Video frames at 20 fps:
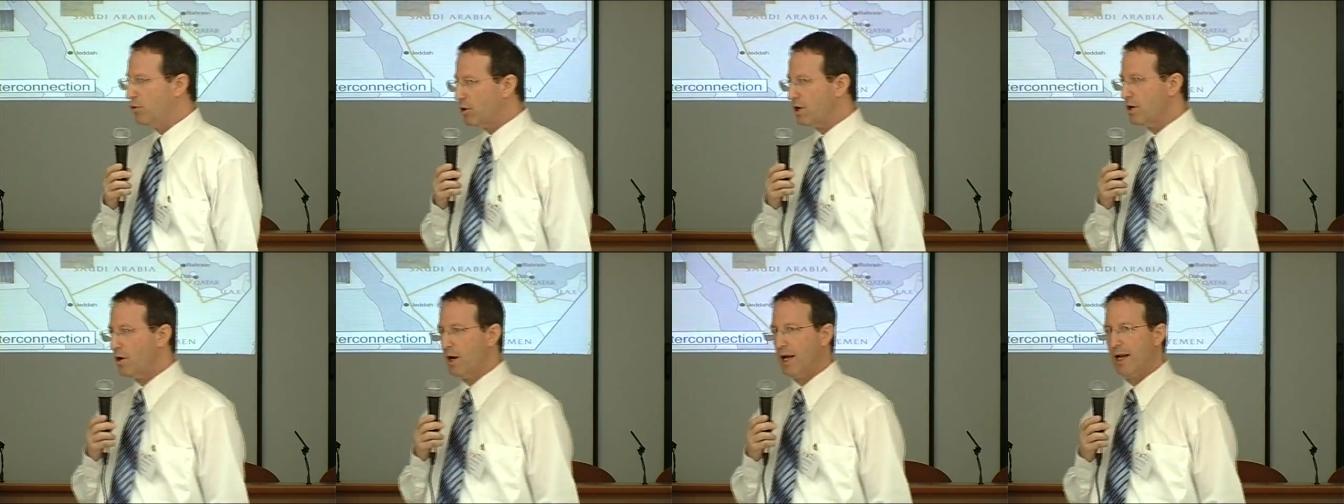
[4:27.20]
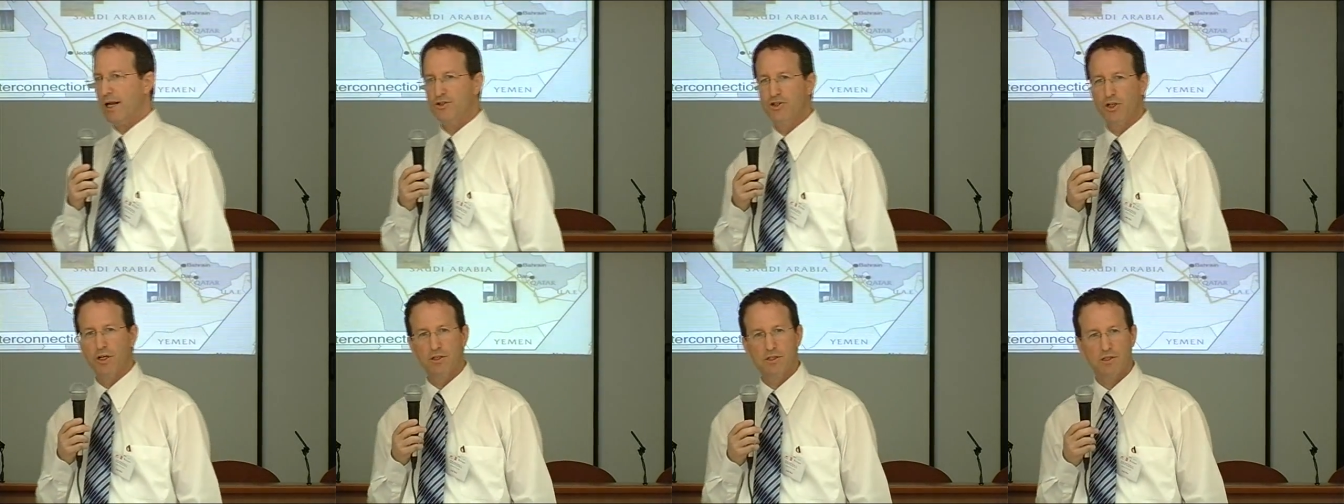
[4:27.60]
nuclear
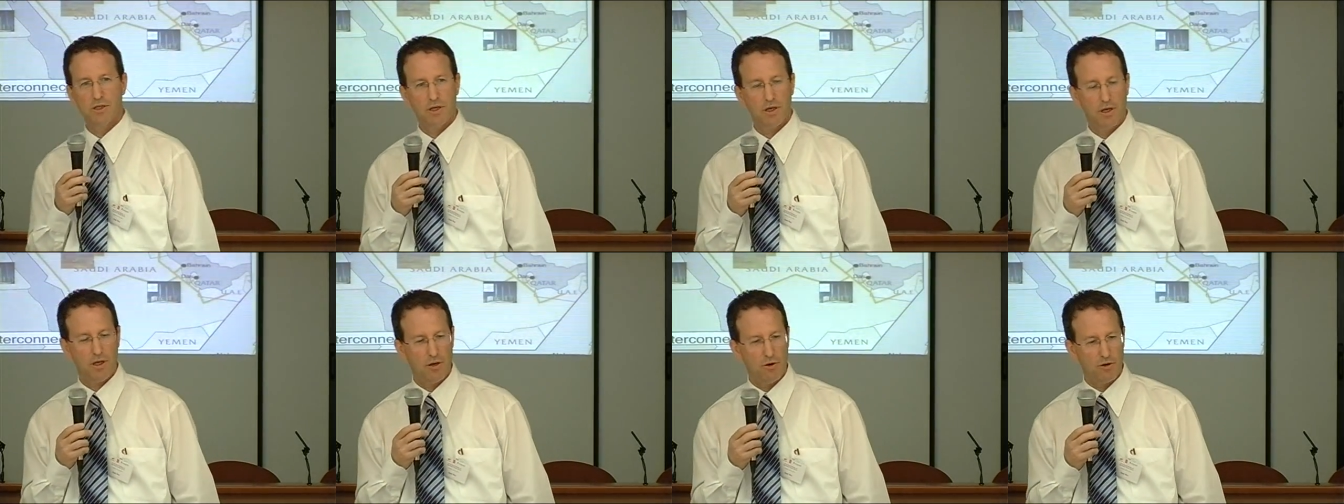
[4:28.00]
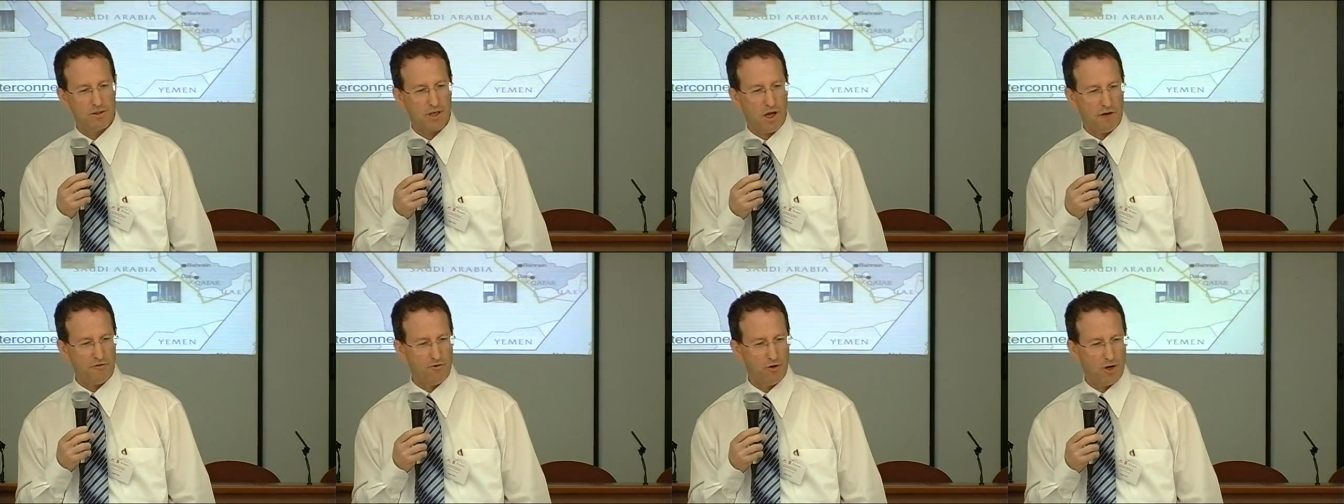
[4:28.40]
energy in
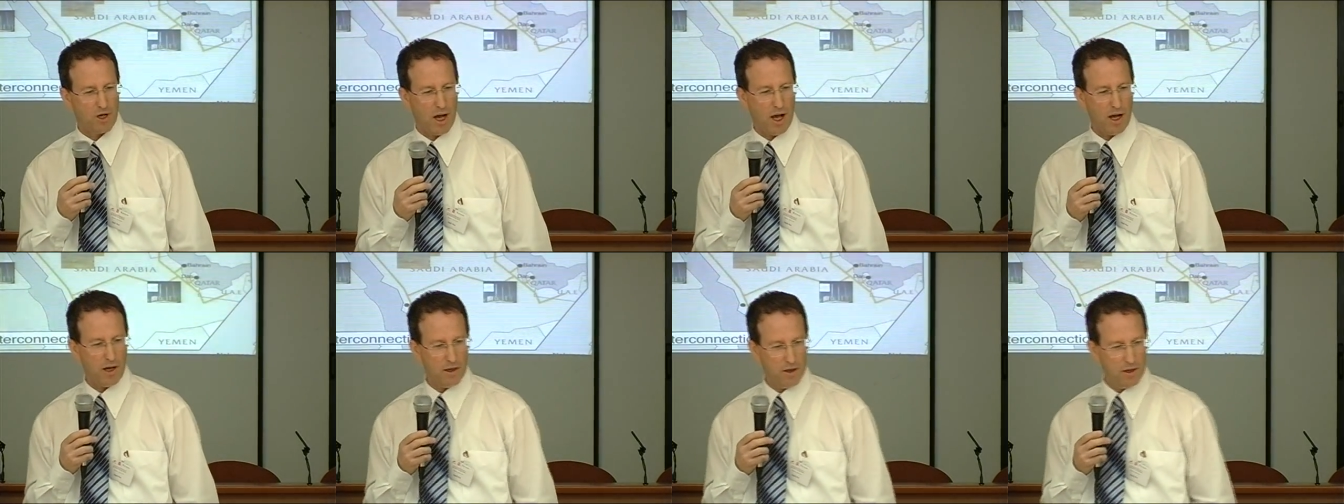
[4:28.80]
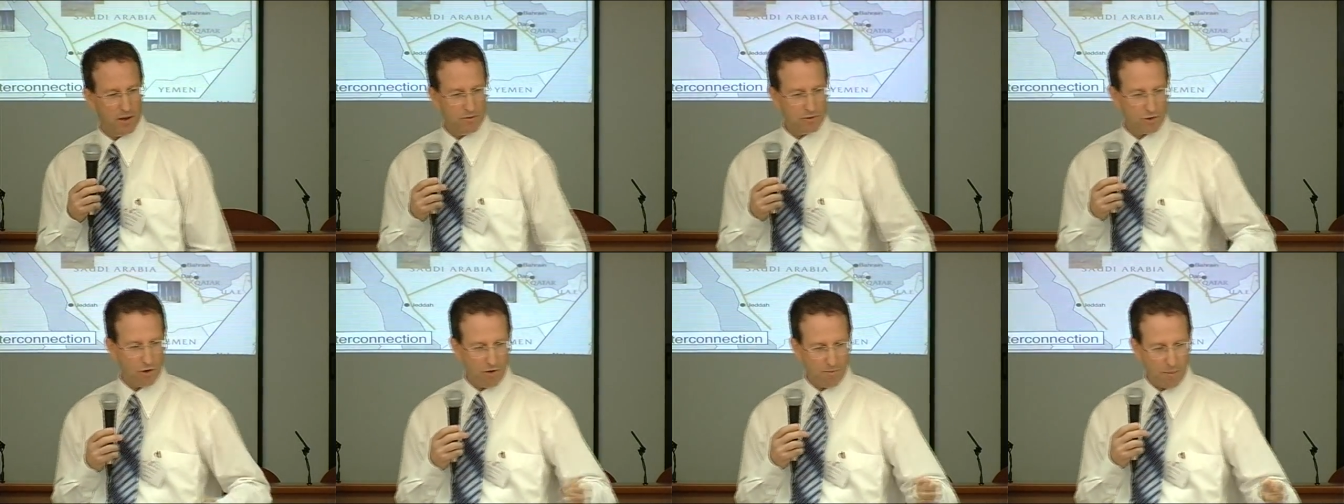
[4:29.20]
North Africa,
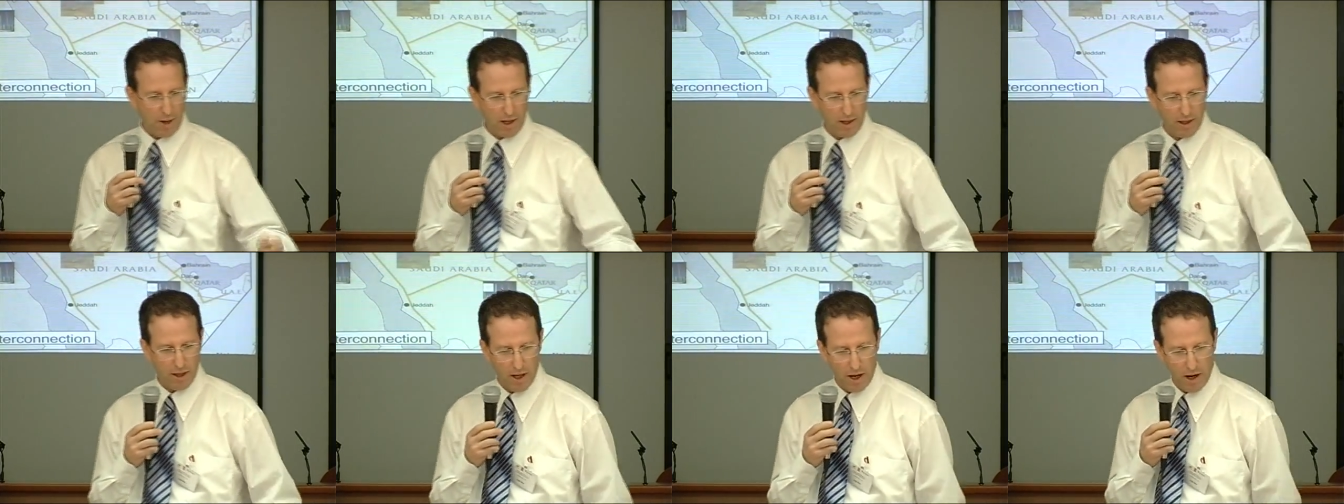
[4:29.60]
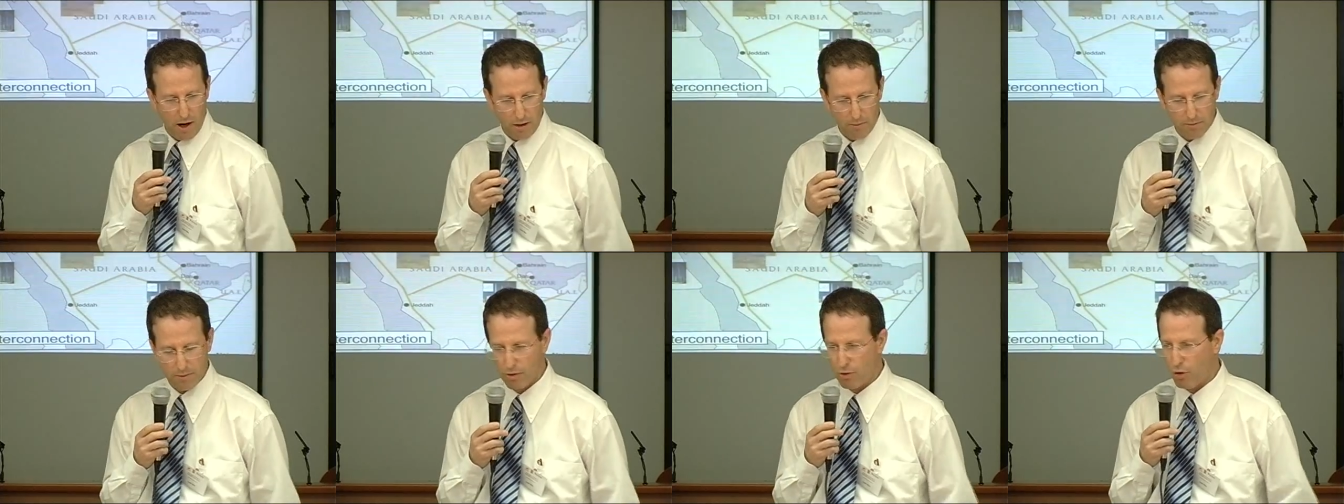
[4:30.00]
with all my
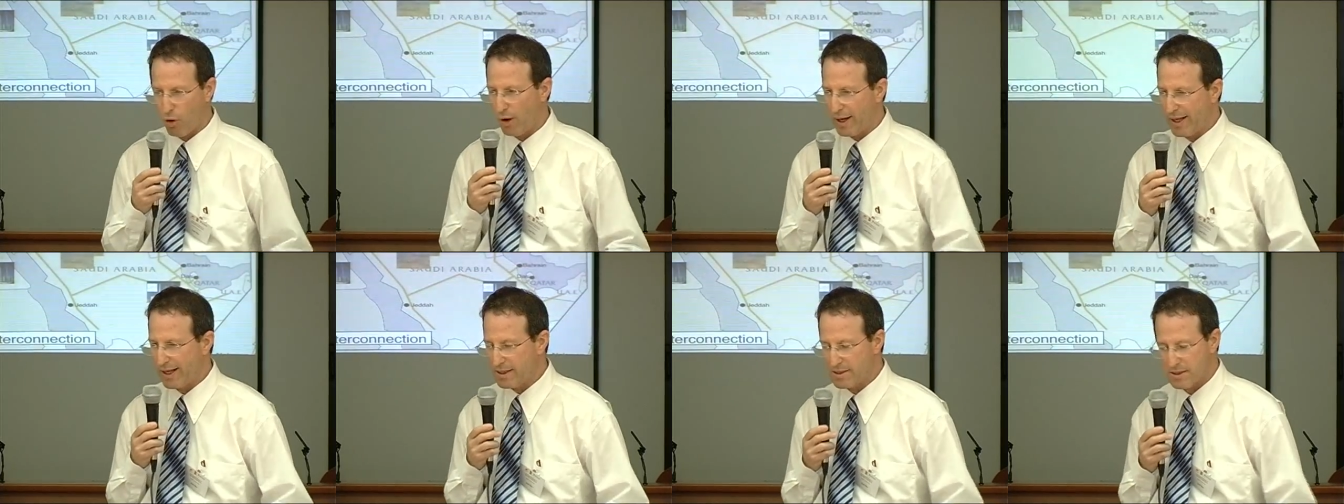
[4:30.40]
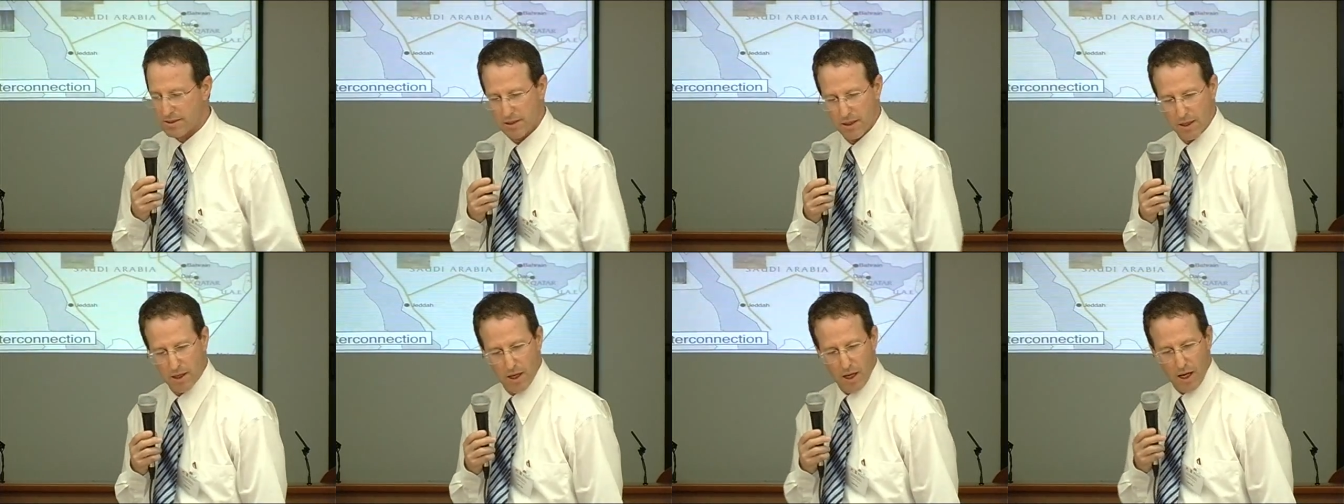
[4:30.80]
um,
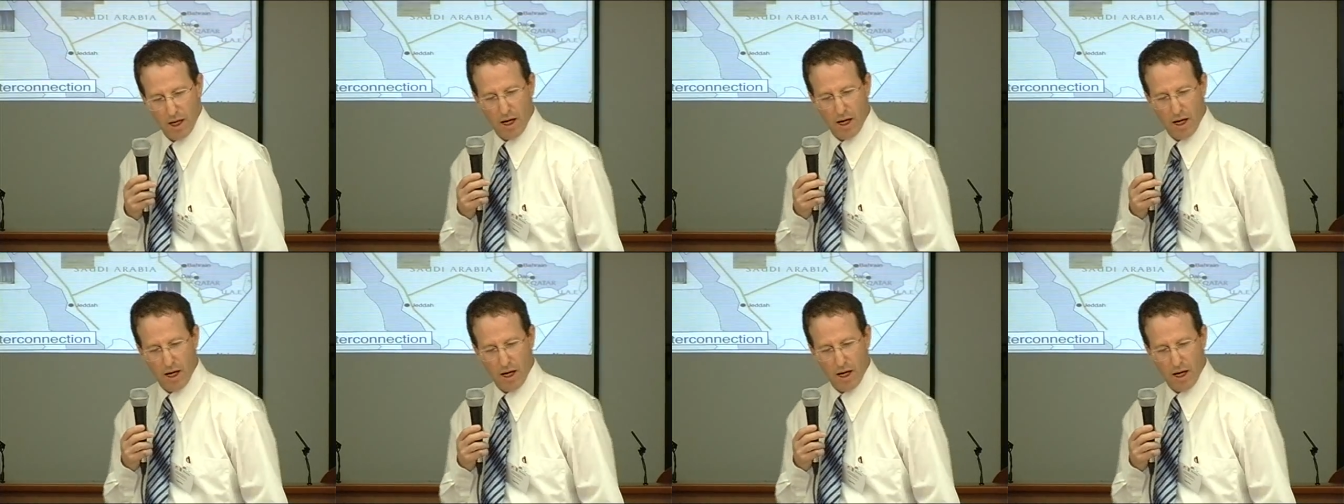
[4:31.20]
colleagues.